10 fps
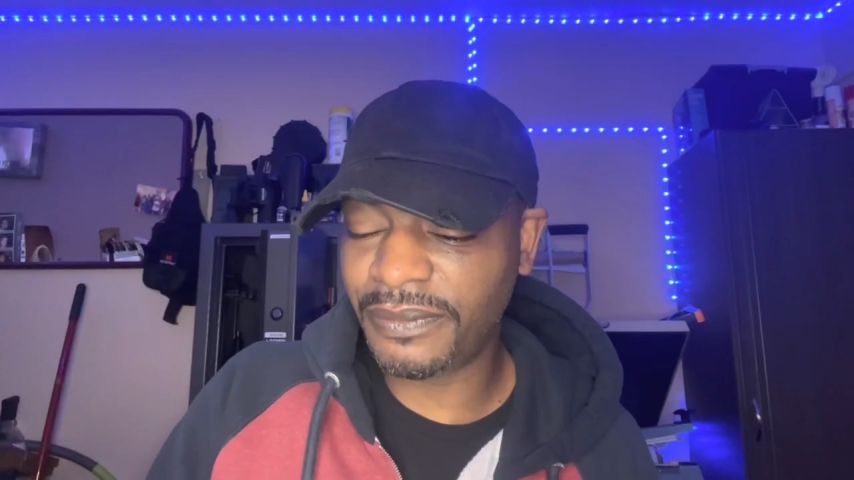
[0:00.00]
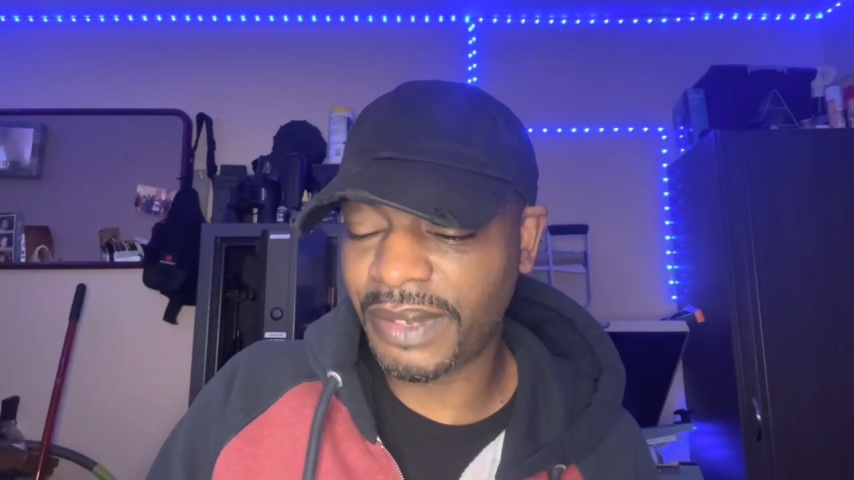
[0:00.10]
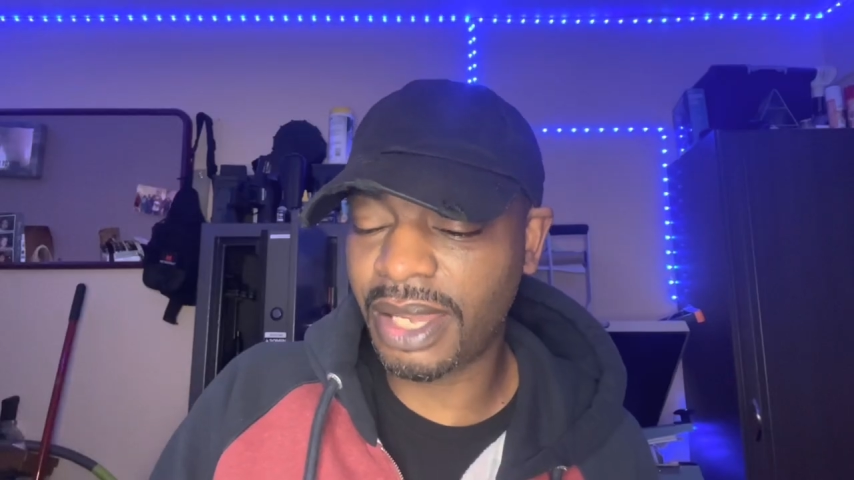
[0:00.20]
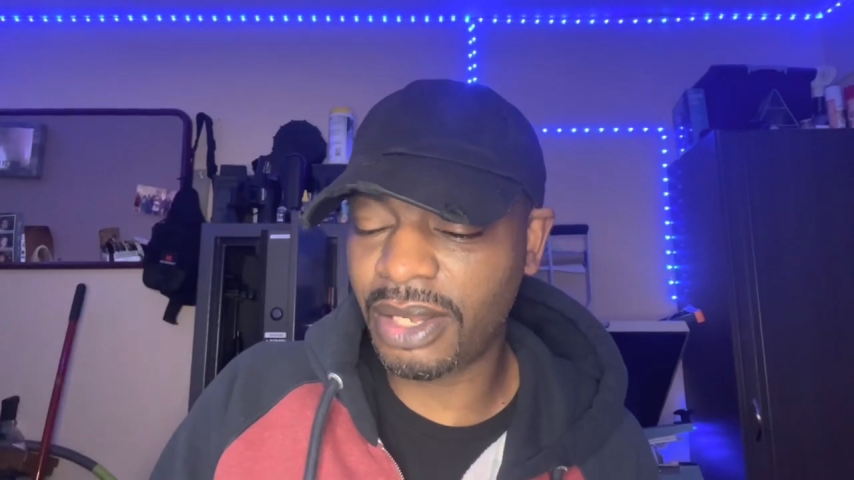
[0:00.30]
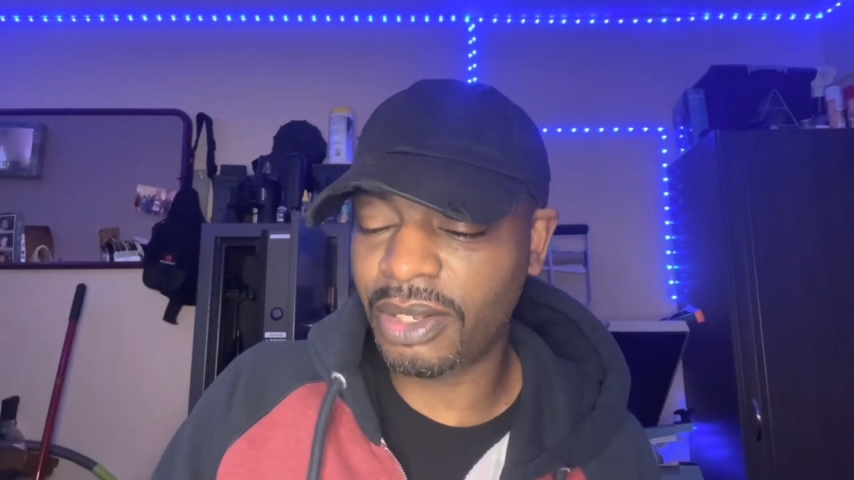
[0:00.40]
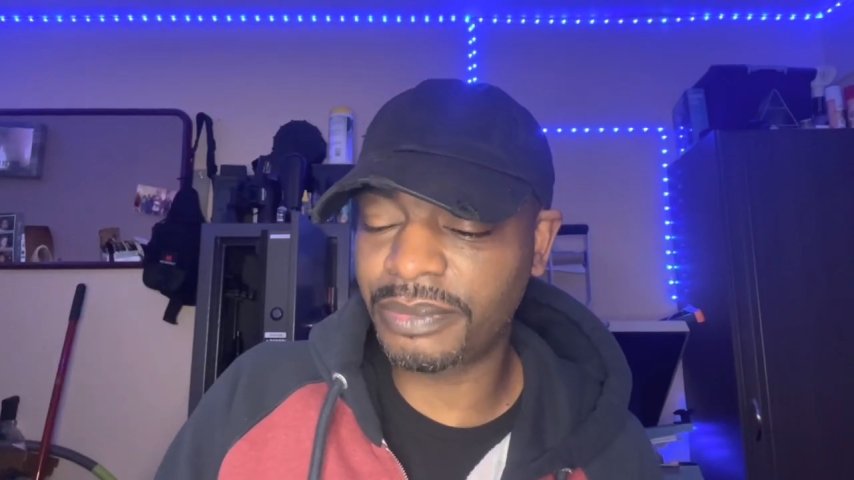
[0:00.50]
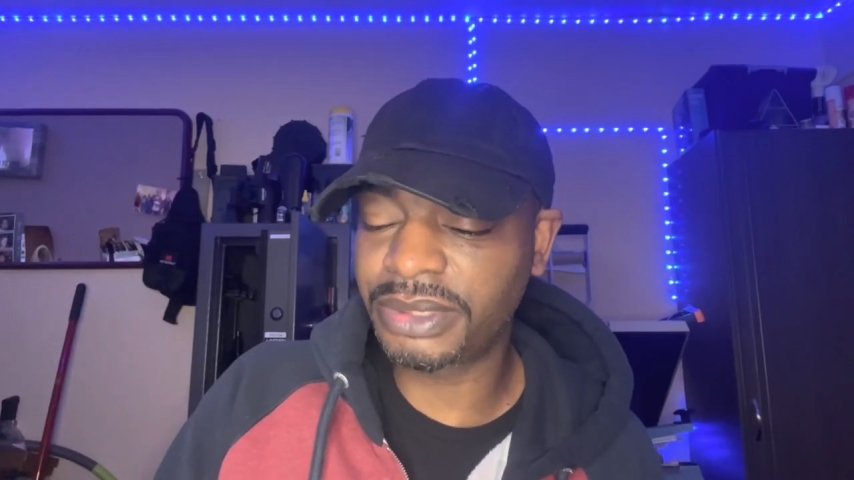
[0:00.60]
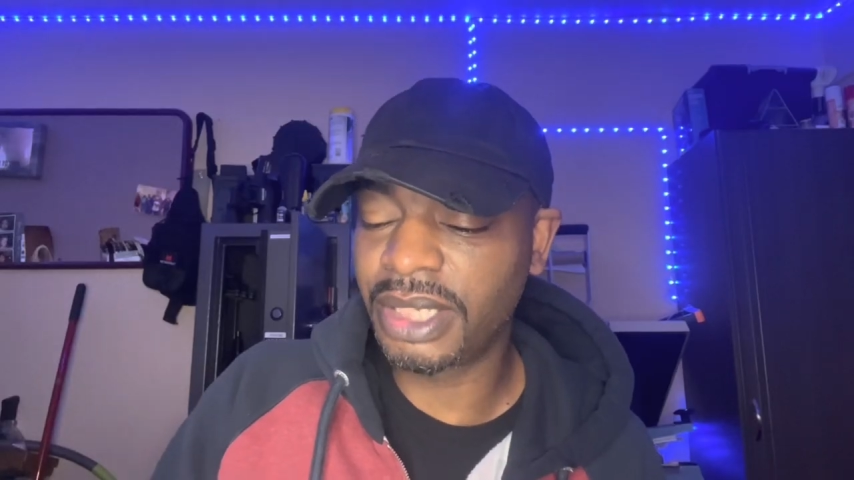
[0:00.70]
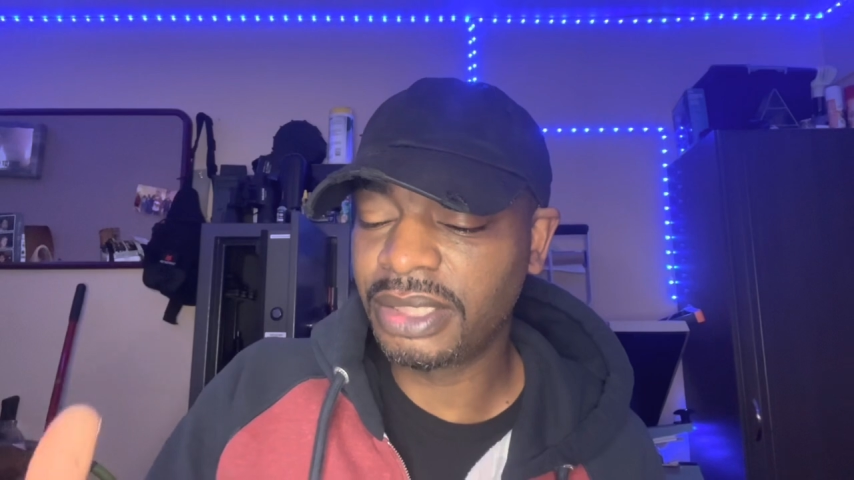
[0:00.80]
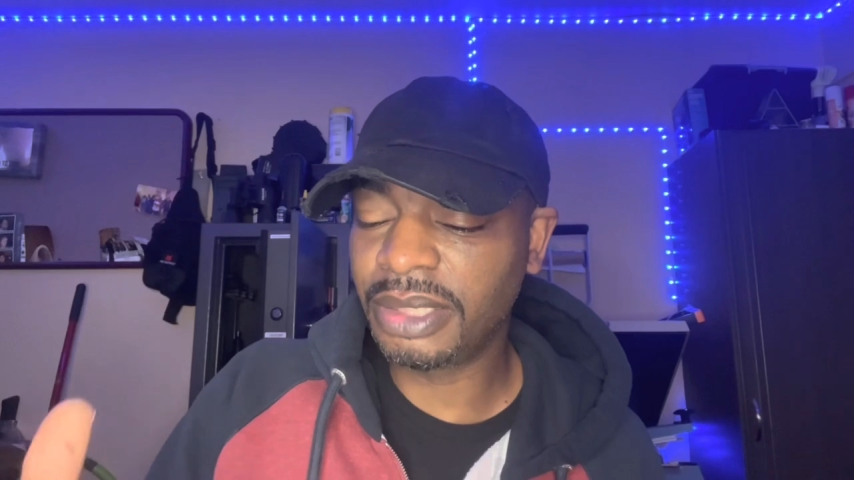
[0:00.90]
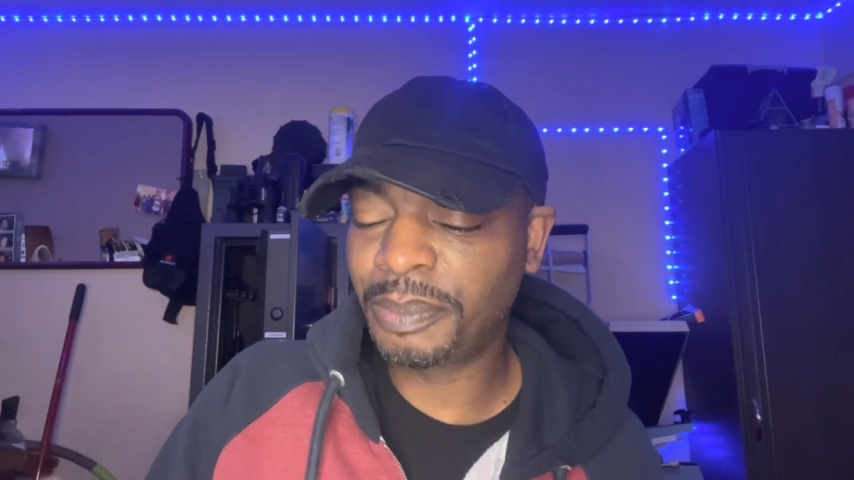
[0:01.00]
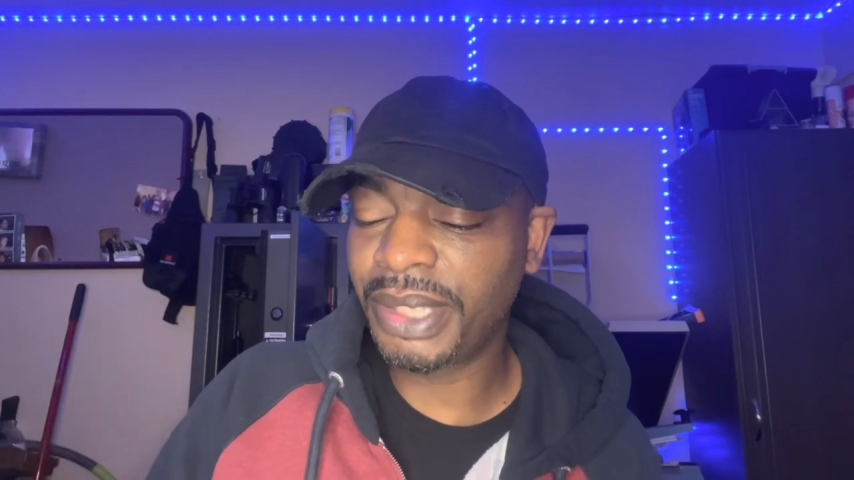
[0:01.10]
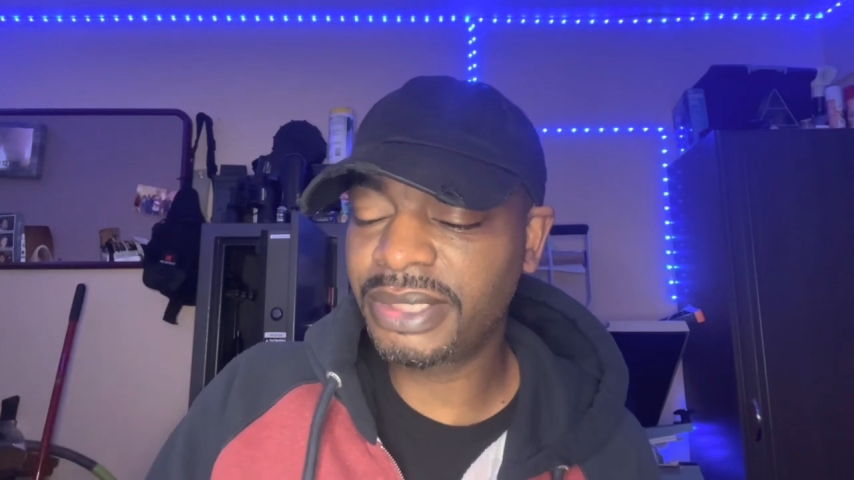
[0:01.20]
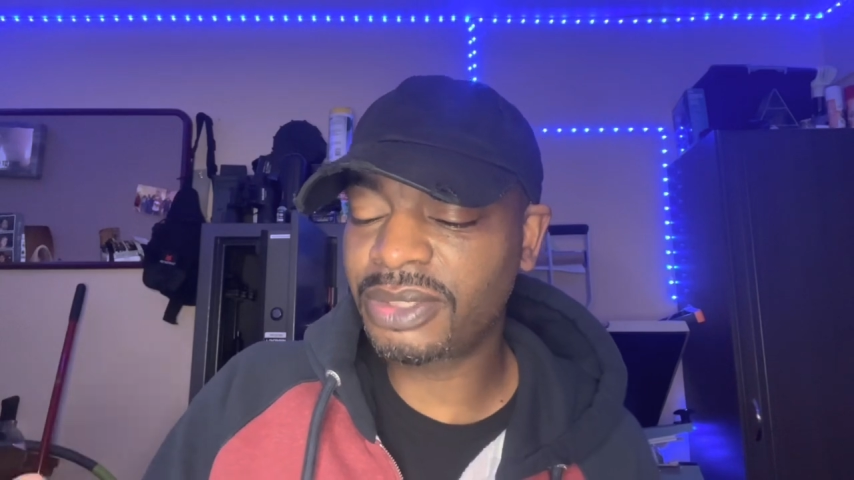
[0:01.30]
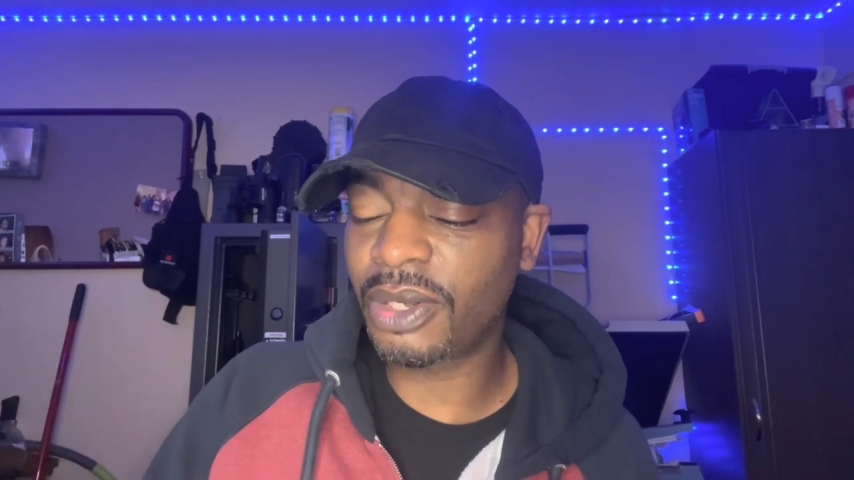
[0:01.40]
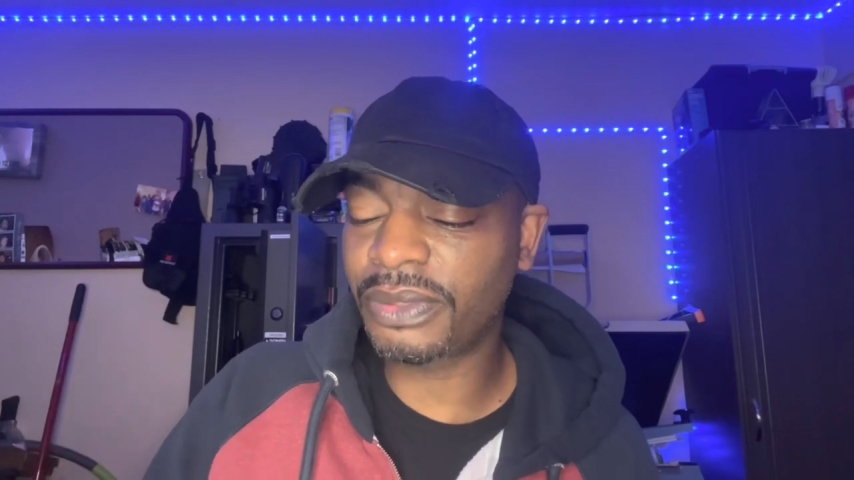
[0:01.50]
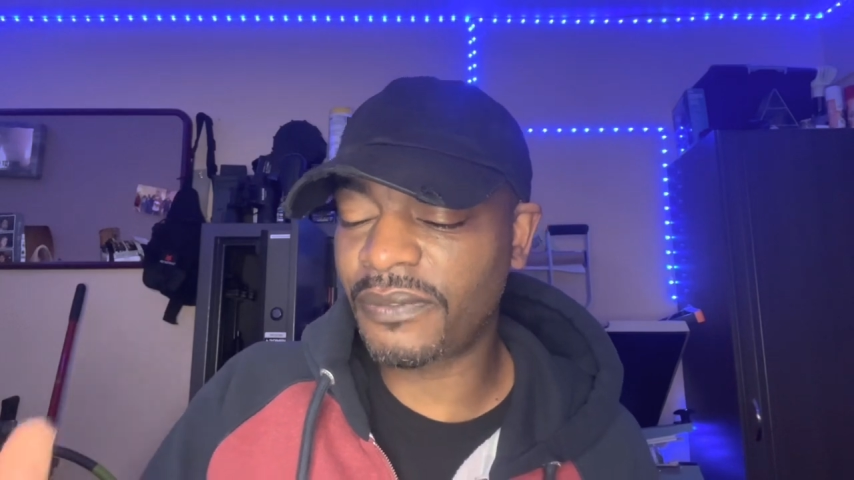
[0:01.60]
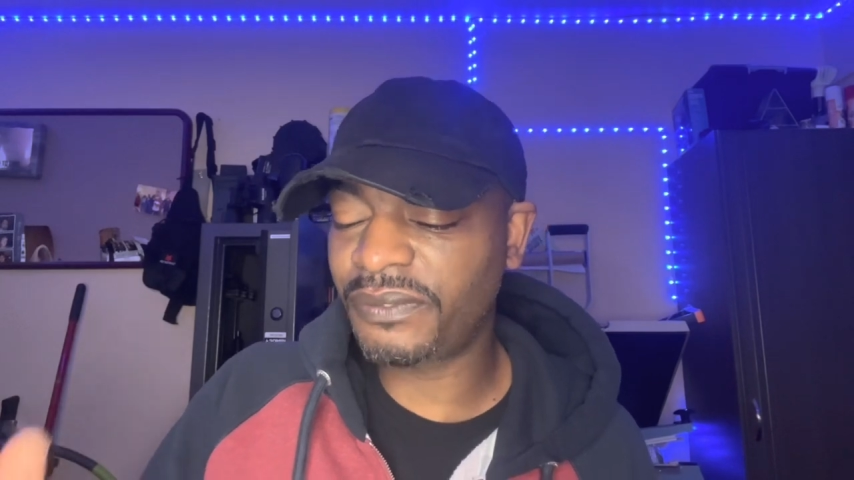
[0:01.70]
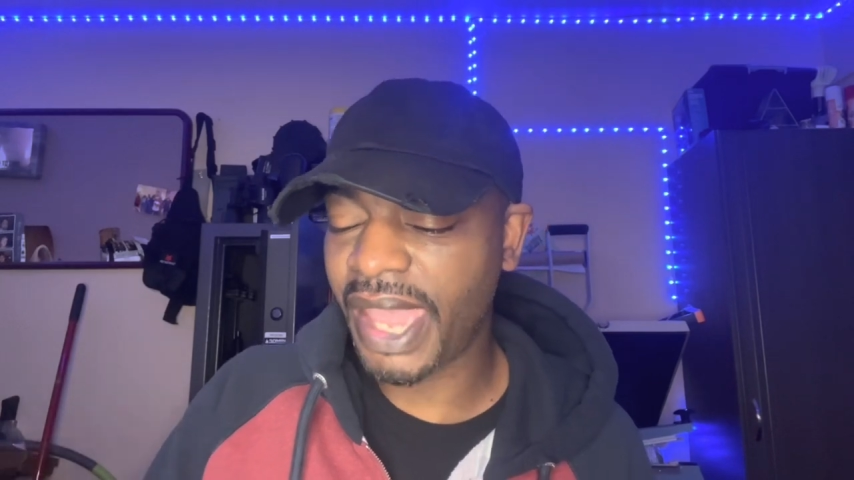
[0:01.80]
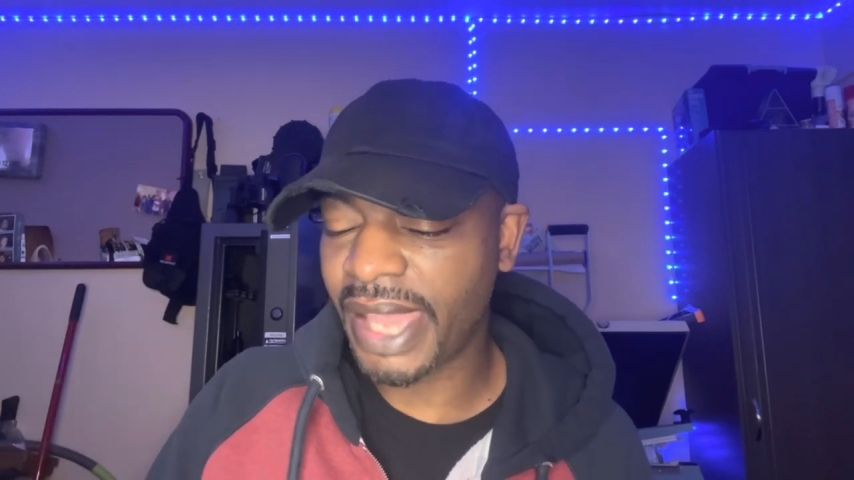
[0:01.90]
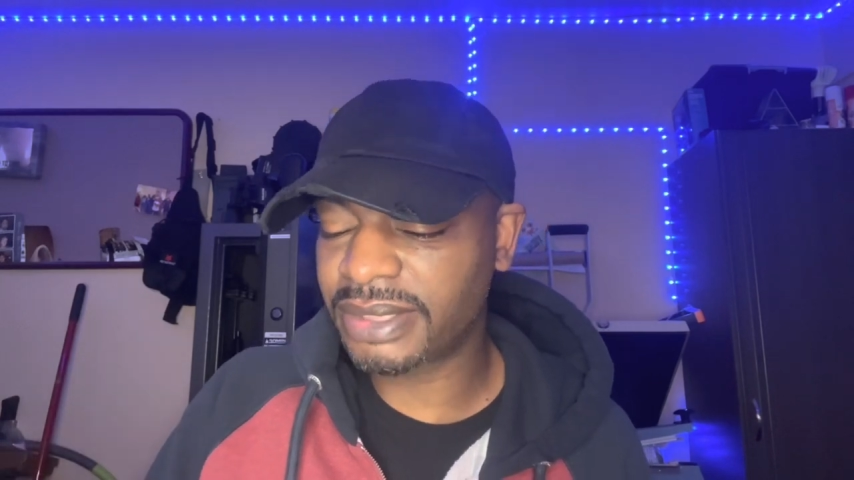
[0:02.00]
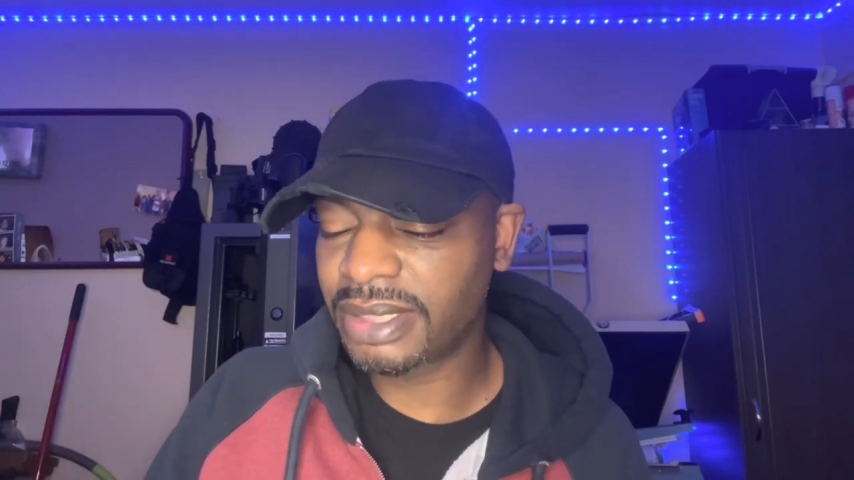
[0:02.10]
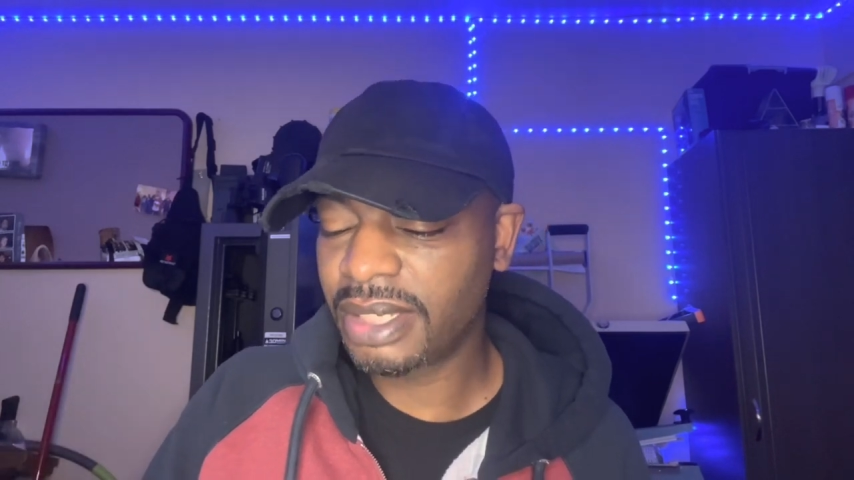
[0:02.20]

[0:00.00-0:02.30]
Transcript: firearms depends on the facts